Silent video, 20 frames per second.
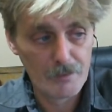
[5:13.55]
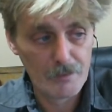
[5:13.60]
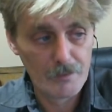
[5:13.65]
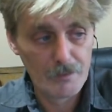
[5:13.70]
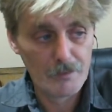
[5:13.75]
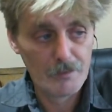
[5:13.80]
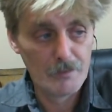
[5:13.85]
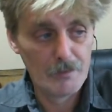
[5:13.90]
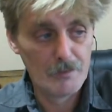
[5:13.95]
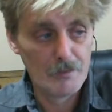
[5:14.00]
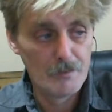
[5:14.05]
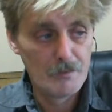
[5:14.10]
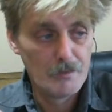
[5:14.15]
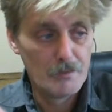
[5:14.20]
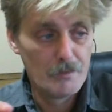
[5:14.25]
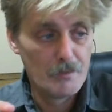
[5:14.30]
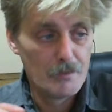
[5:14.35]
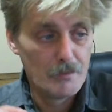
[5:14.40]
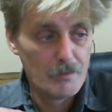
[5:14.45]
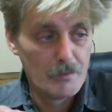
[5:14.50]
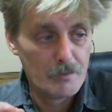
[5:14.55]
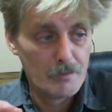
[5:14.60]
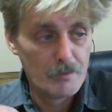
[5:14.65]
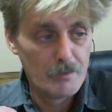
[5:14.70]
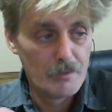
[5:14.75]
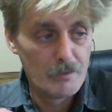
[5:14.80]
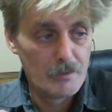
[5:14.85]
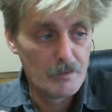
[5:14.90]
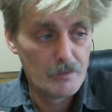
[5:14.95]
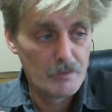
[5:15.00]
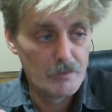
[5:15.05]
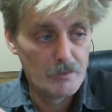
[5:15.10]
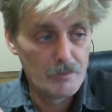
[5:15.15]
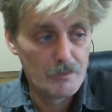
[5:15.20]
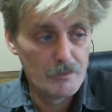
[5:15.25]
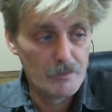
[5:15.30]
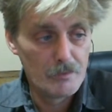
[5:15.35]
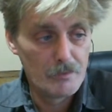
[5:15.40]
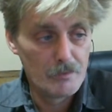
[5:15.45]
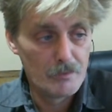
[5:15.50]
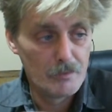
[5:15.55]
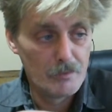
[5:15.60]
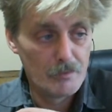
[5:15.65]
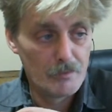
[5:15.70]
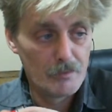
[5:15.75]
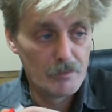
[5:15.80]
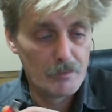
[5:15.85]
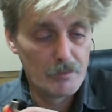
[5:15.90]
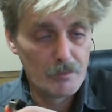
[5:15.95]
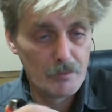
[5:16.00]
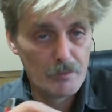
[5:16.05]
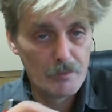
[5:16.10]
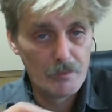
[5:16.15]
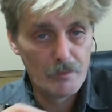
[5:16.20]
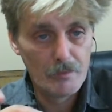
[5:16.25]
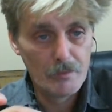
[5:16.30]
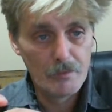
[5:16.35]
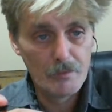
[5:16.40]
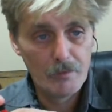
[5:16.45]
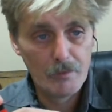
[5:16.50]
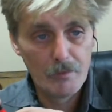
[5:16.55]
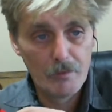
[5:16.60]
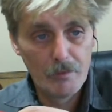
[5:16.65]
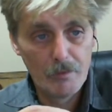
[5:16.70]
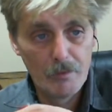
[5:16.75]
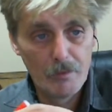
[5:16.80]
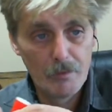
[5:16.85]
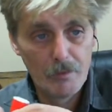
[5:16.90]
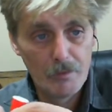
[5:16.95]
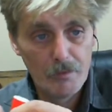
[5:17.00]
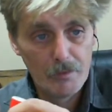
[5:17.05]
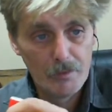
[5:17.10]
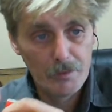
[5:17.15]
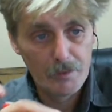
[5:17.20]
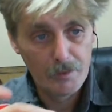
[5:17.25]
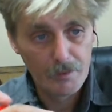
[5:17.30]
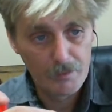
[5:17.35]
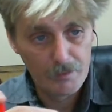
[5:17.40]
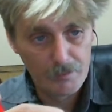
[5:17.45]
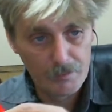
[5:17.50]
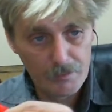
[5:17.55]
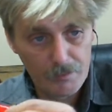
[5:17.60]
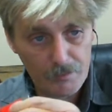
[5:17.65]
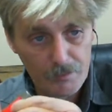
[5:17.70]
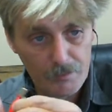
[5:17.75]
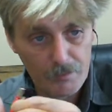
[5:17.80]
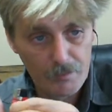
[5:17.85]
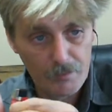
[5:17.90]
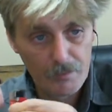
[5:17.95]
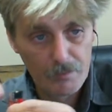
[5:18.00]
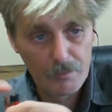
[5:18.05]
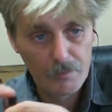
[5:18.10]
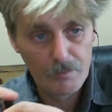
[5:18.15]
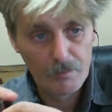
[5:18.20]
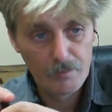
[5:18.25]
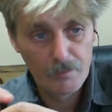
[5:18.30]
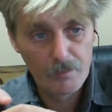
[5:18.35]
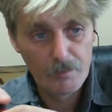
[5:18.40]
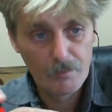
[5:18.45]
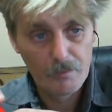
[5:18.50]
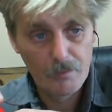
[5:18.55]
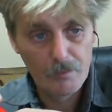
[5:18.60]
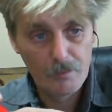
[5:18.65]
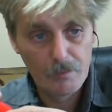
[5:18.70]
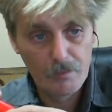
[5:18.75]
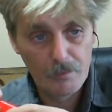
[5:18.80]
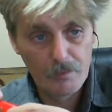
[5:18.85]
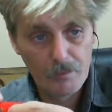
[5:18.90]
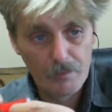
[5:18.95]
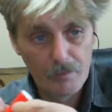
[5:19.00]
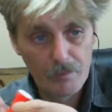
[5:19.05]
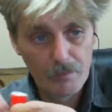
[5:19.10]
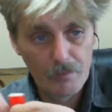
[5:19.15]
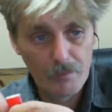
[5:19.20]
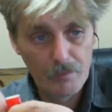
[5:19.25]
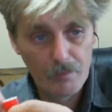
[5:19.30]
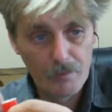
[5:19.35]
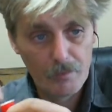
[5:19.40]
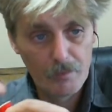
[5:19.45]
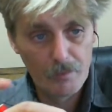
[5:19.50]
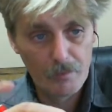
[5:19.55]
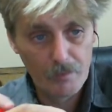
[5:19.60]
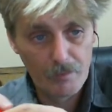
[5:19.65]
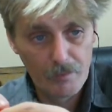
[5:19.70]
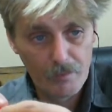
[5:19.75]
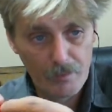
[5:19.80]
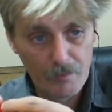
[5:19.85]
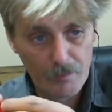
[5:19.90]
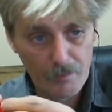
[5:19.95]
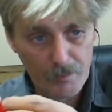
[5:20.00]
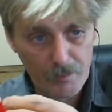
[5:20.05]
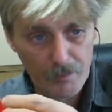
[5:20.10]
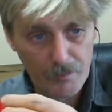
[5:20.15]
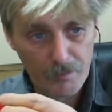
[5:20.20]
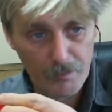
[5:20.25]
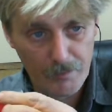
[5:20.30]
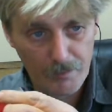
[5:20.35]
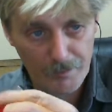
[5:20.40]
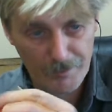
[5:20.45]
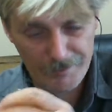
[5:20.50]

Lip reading: This person isn't speaking.